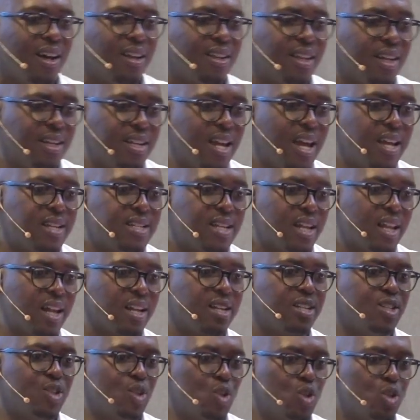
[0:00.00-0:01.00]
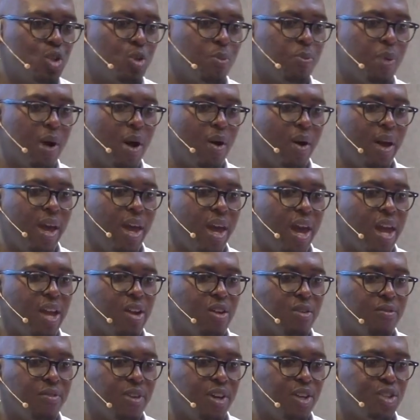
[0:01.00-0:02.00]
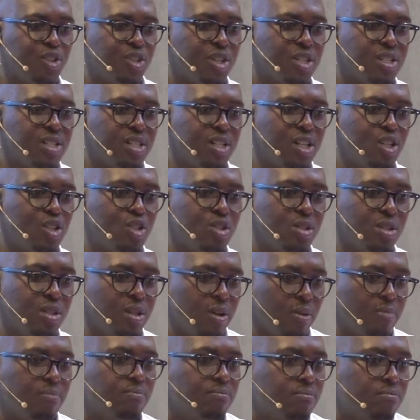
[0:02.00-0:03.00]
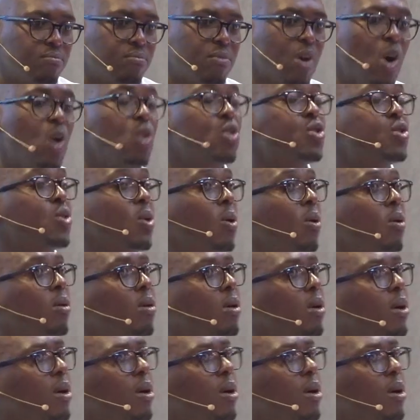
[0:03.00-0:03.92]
the data that is used to power A I innovations needs to, you know, also,